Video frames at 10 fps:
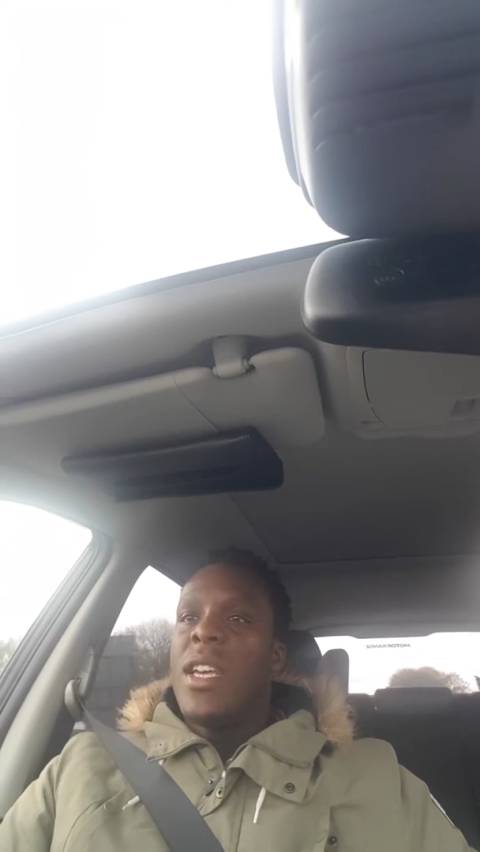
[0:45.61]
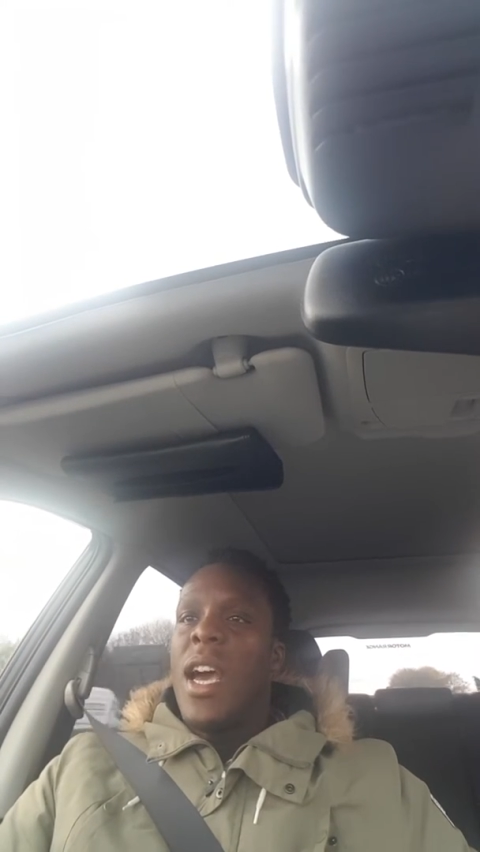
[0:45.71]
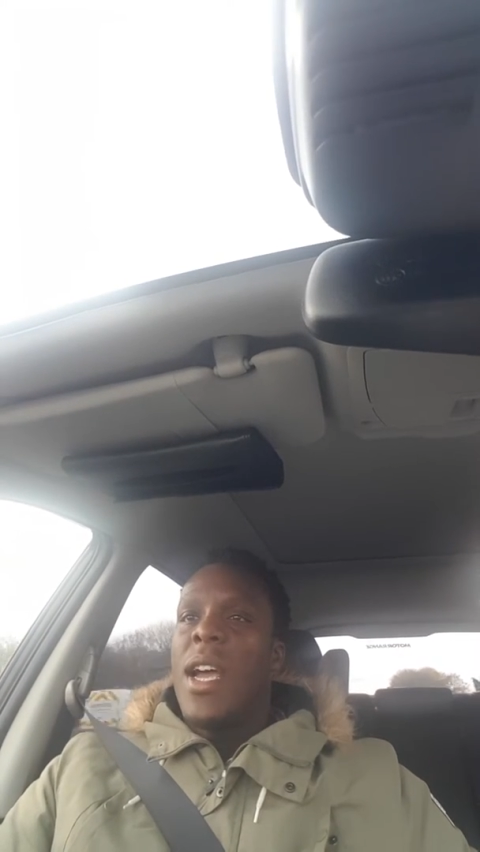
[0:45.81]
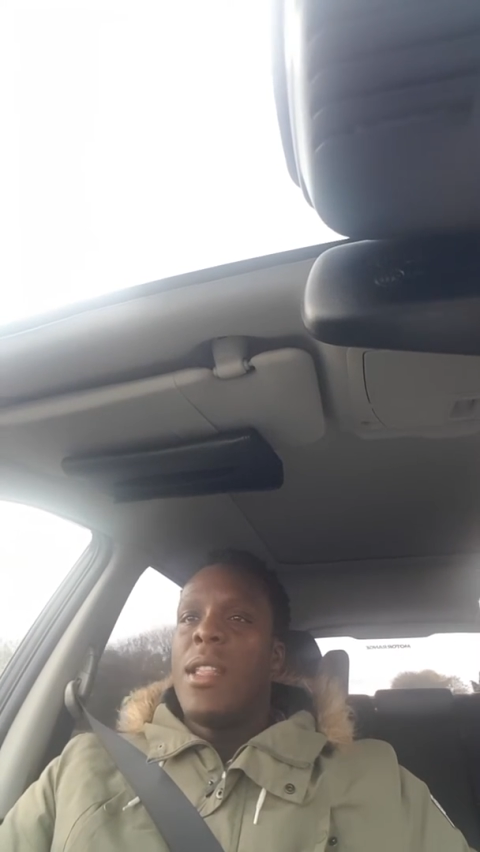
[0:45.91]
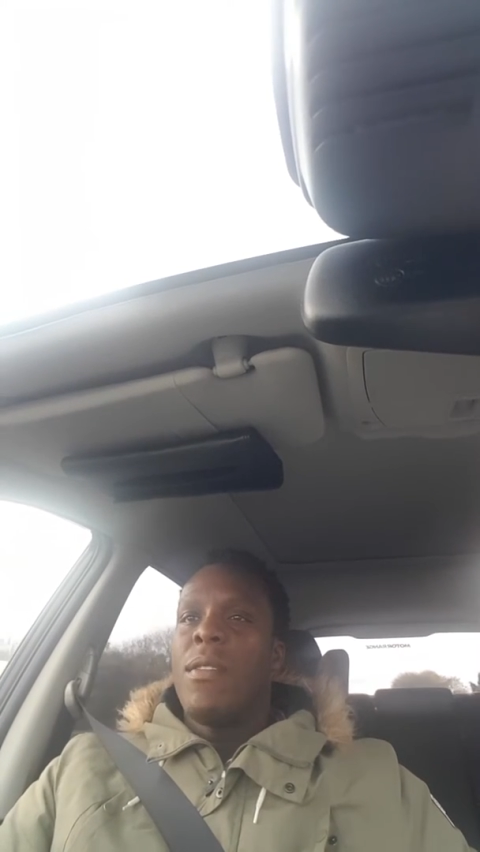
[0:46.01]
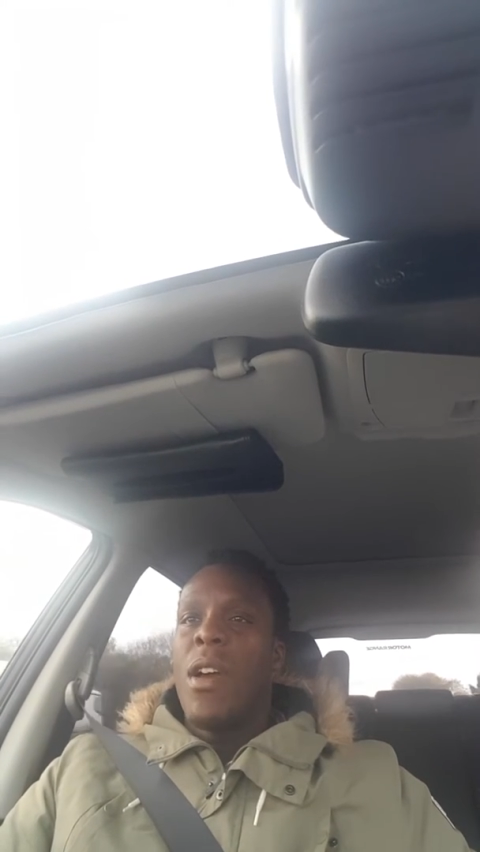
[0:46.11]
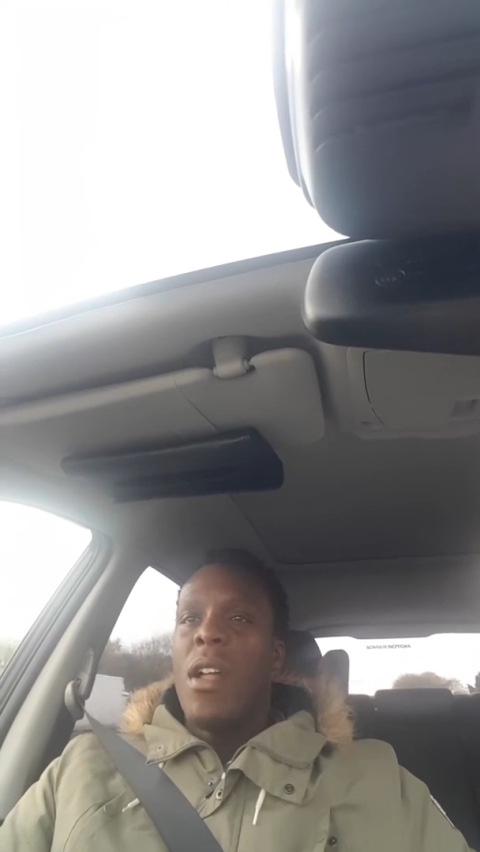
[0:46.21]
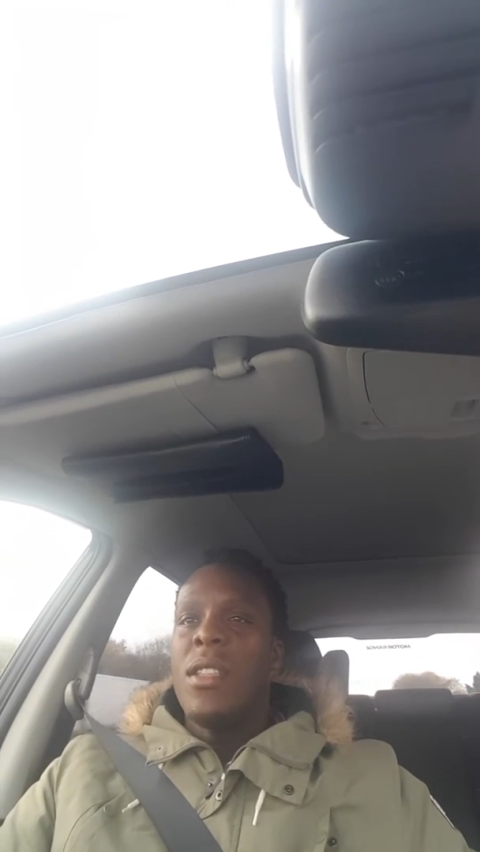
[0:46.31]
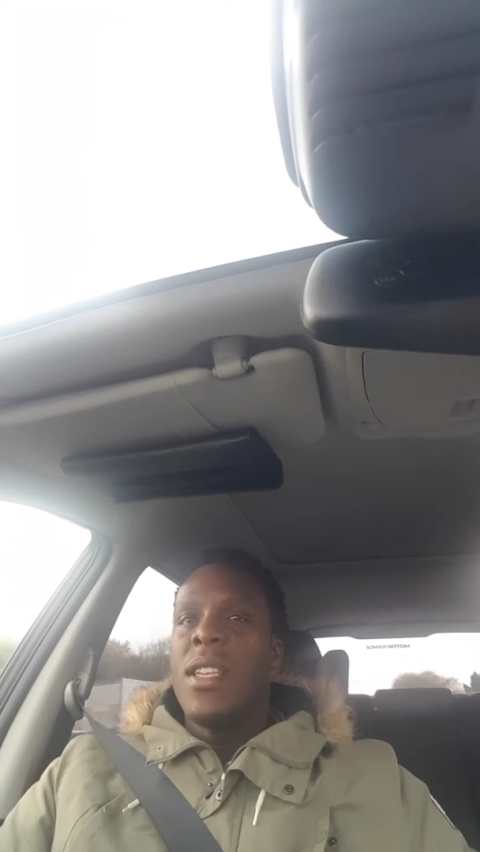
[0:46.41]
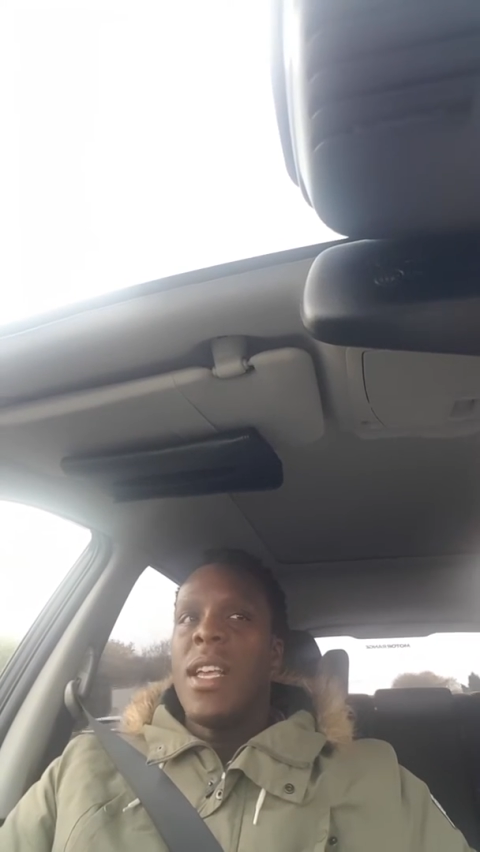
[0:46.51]
the kind of
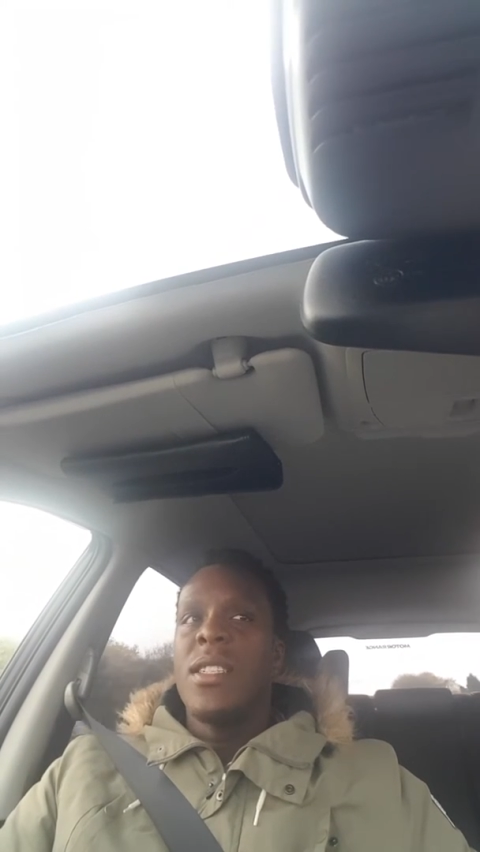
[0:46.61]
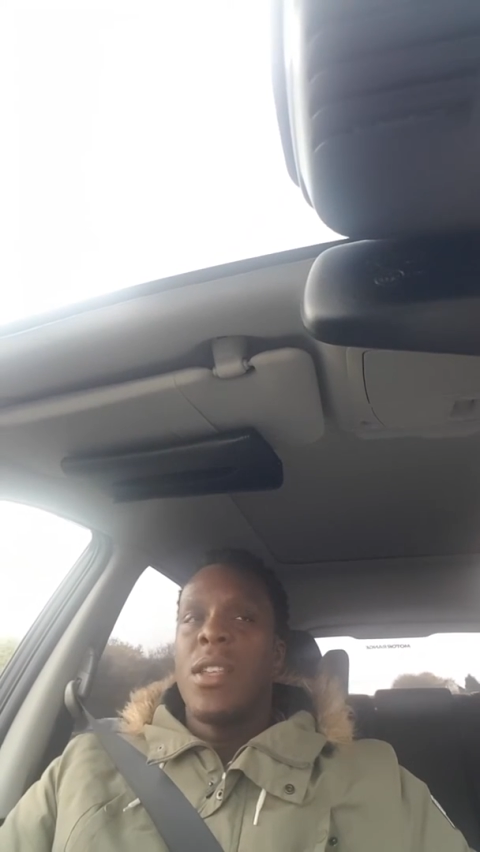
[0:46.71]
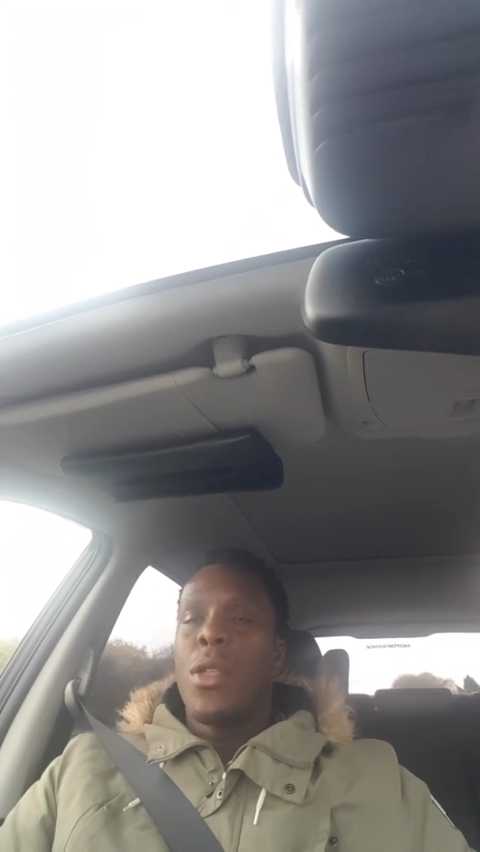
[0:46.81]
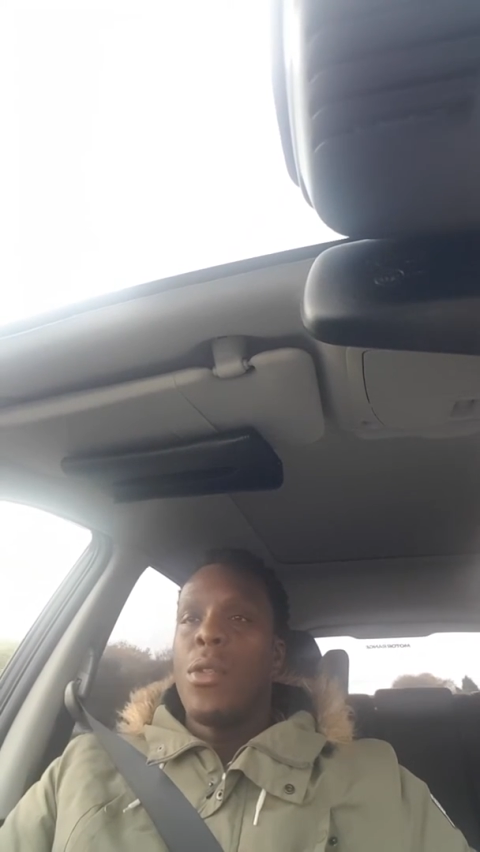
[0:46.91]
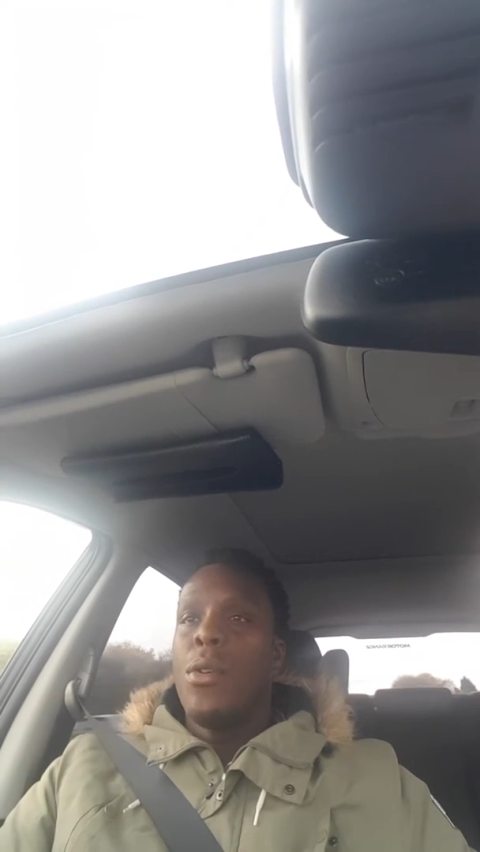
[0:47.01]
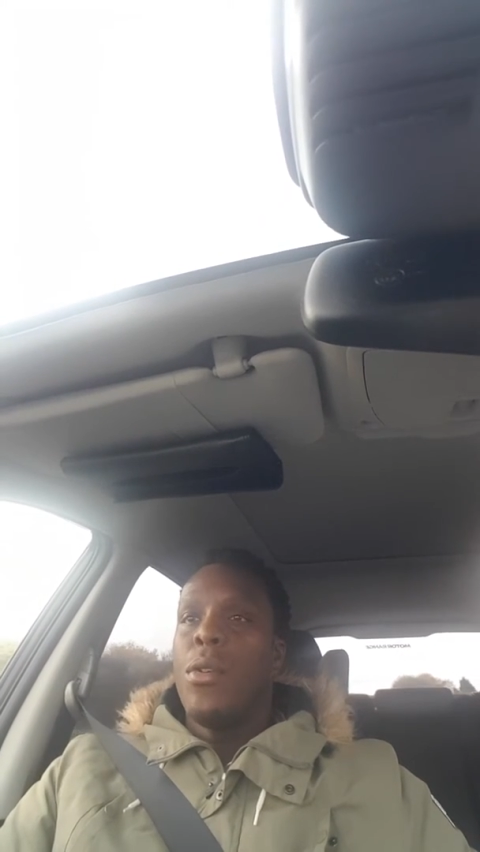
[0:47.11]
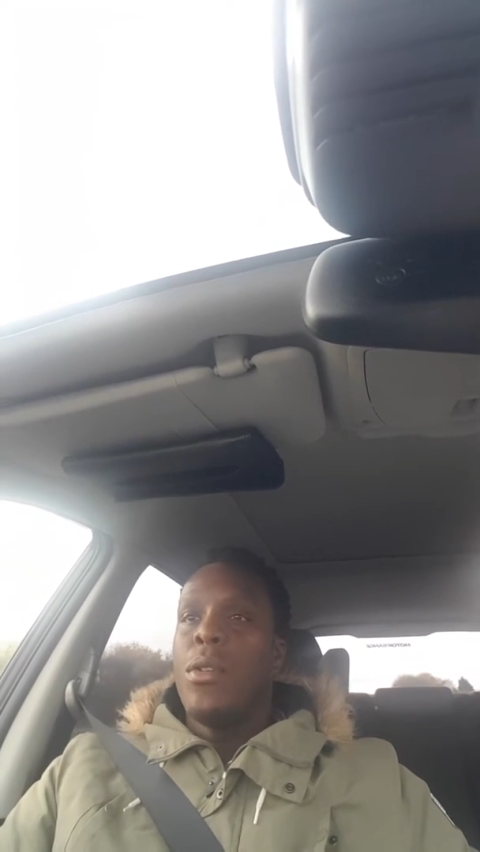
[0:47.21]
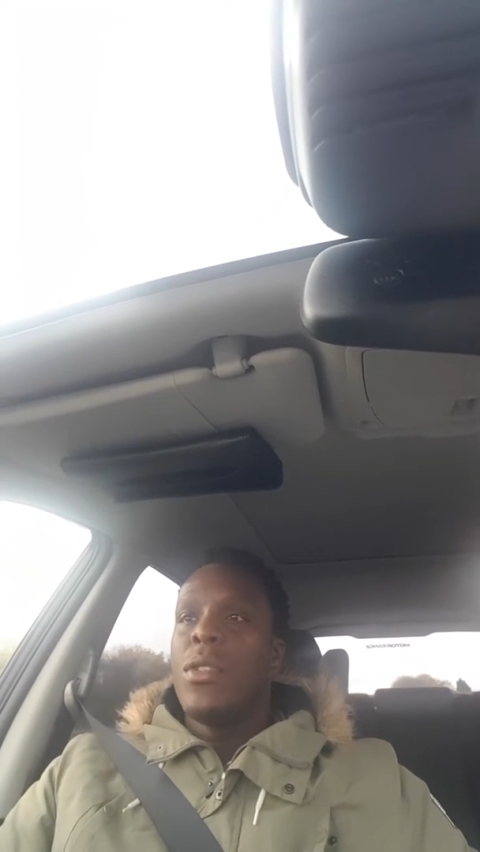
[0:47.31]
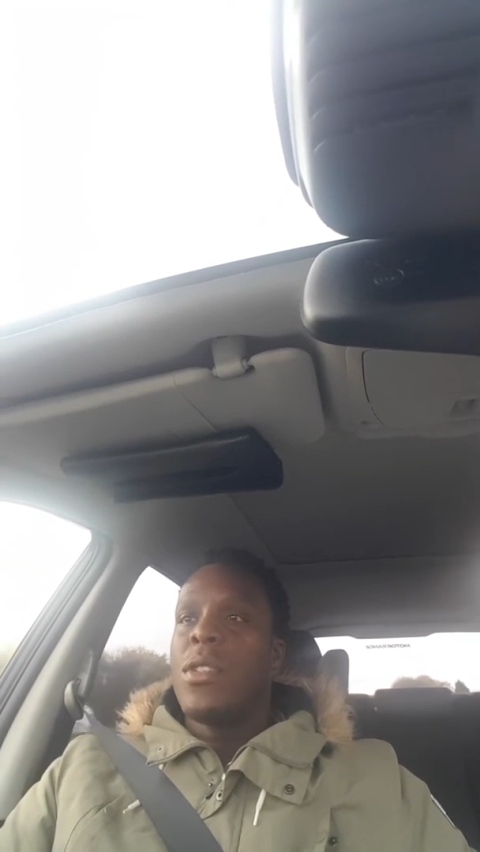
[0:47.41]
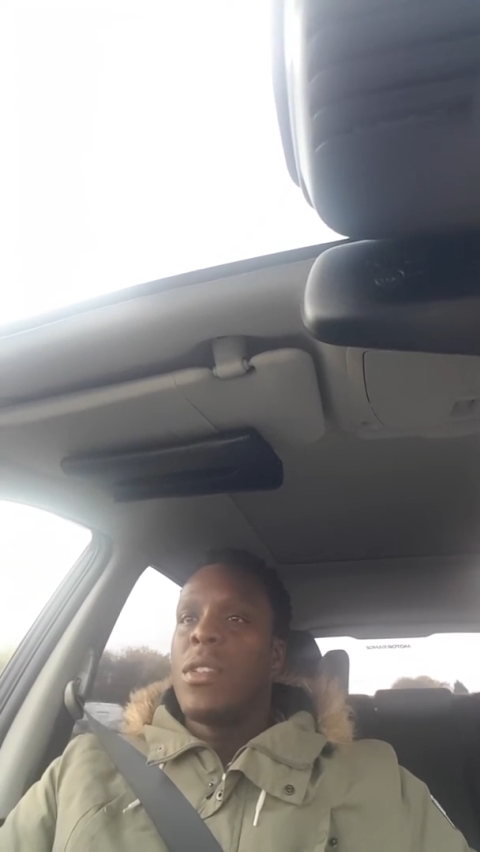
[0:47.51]
context, the
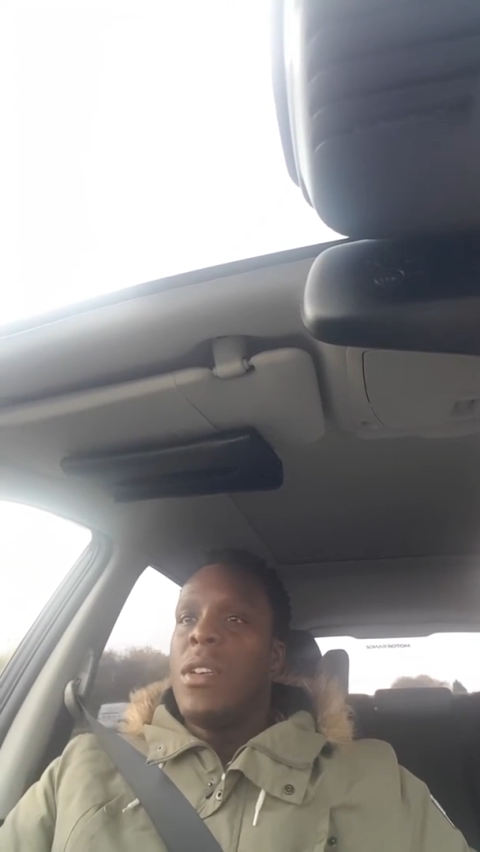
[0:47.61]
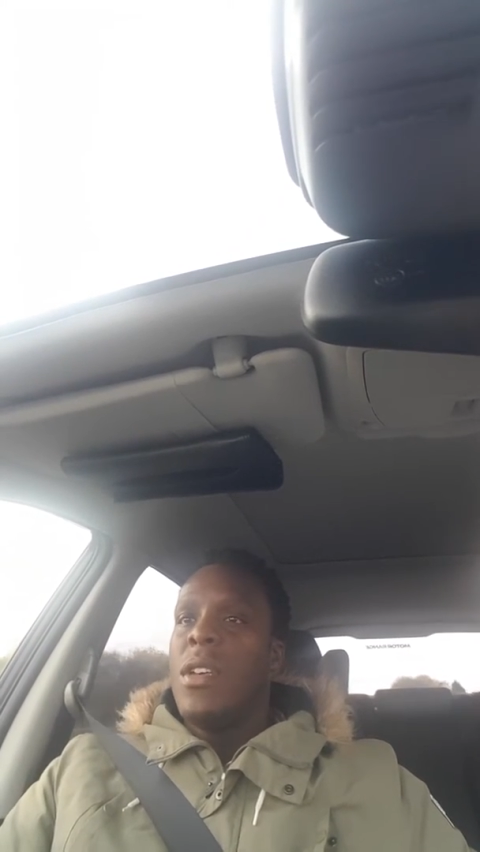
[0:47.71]
thoughts,